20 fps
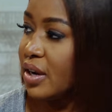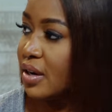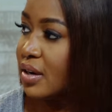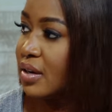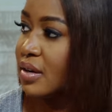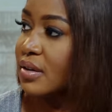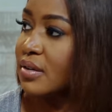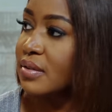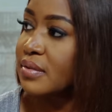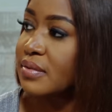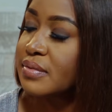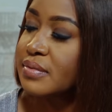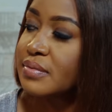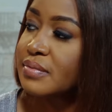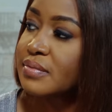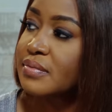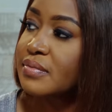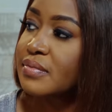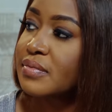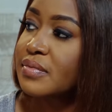not
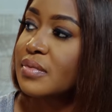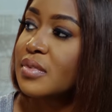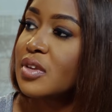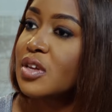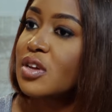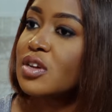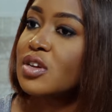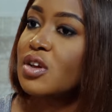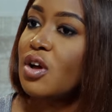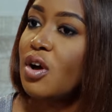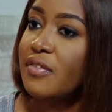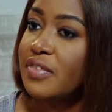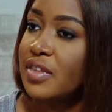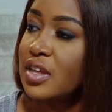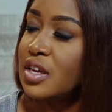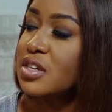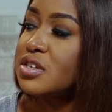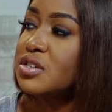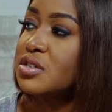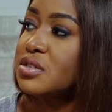necessarily because it's of
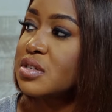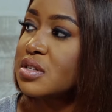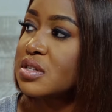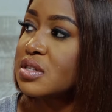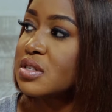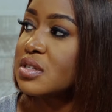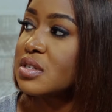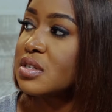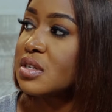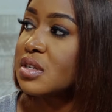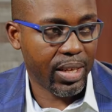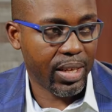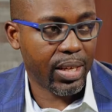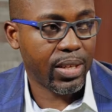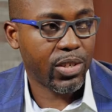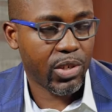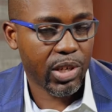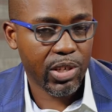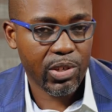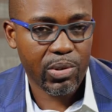the interest. the
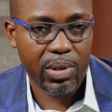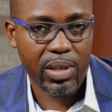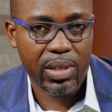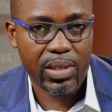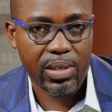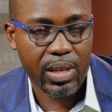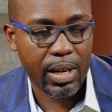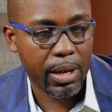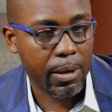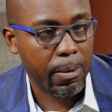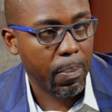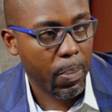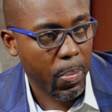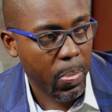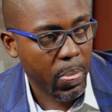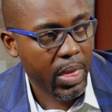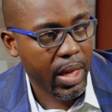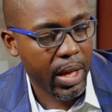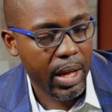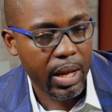yeah, interest we've kind rates, of given yeah.
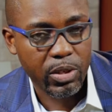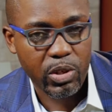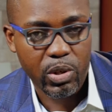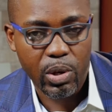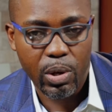up on that. Yeah, interest.